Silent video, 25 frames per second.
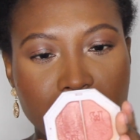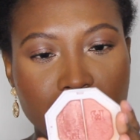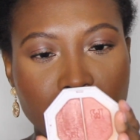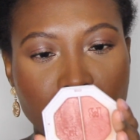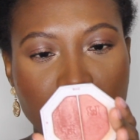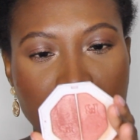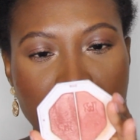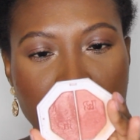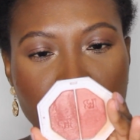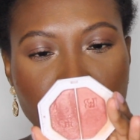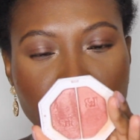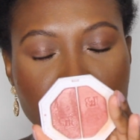
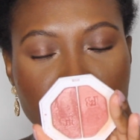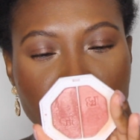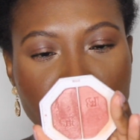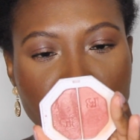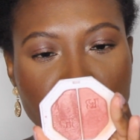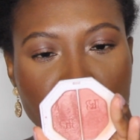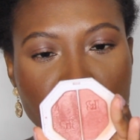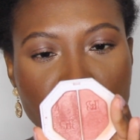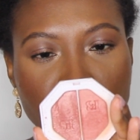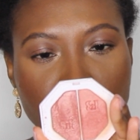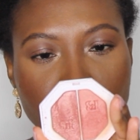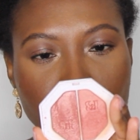So I have the
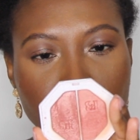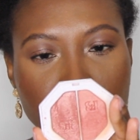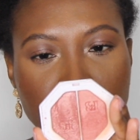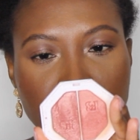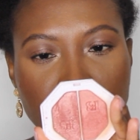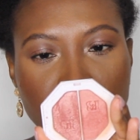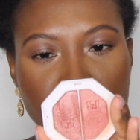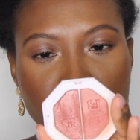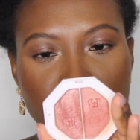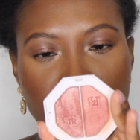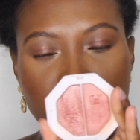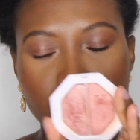Ginger
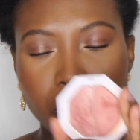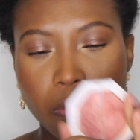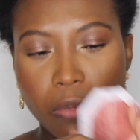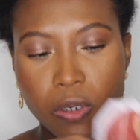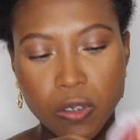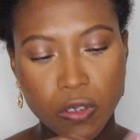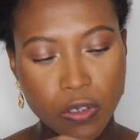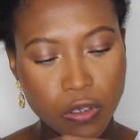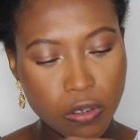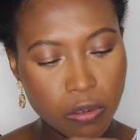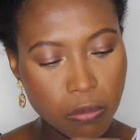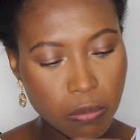Binge and
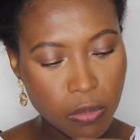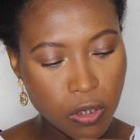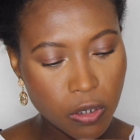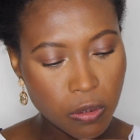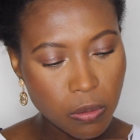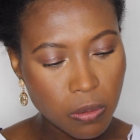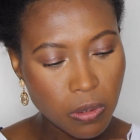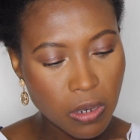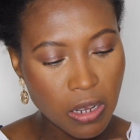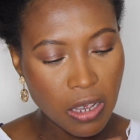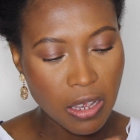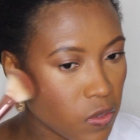
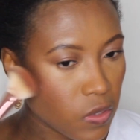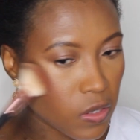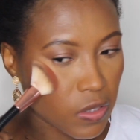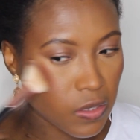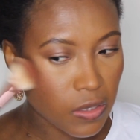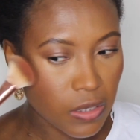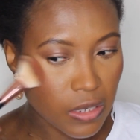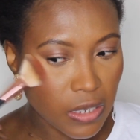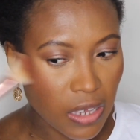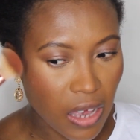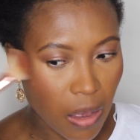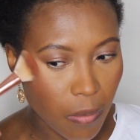Muscamule
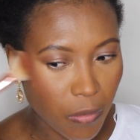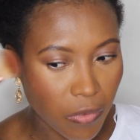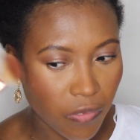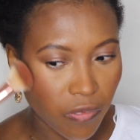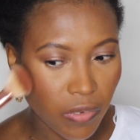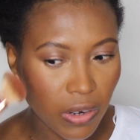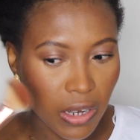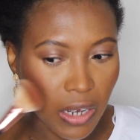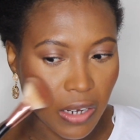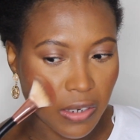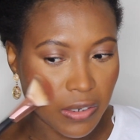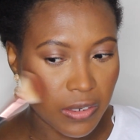just to
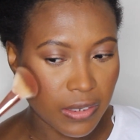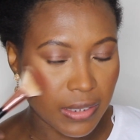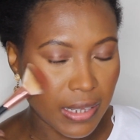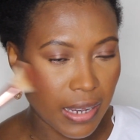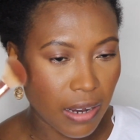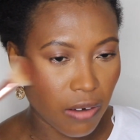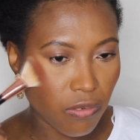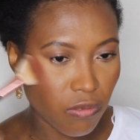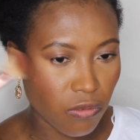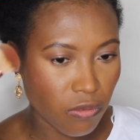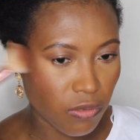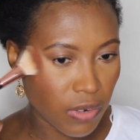camouflage
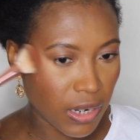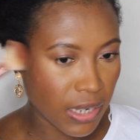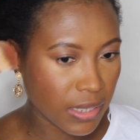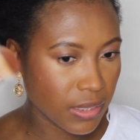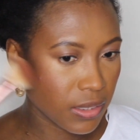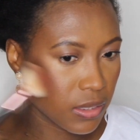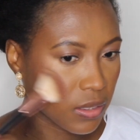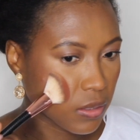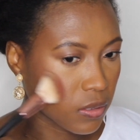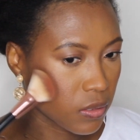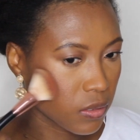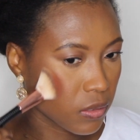that
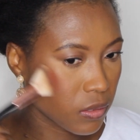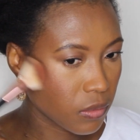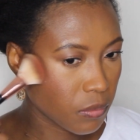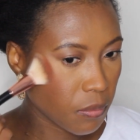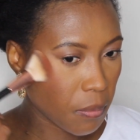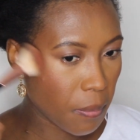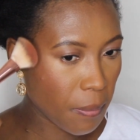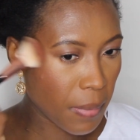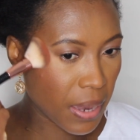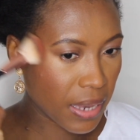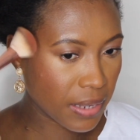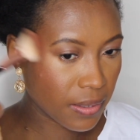red
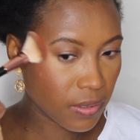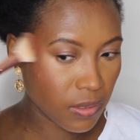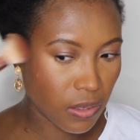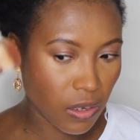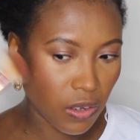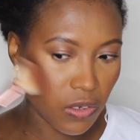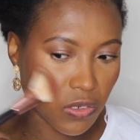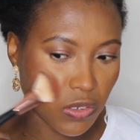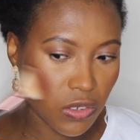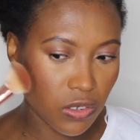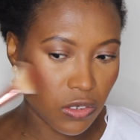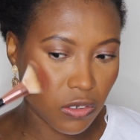mess
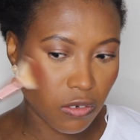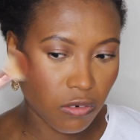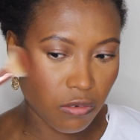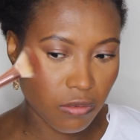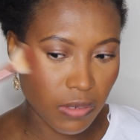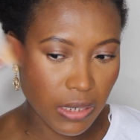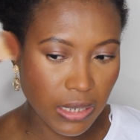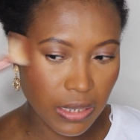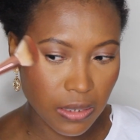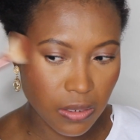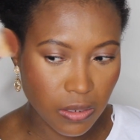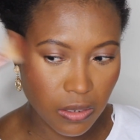that I just
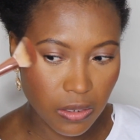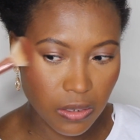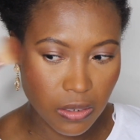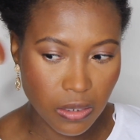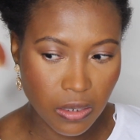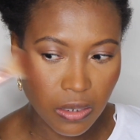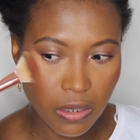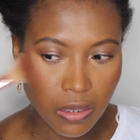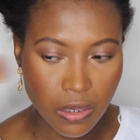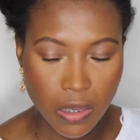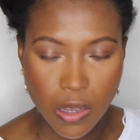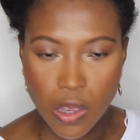created.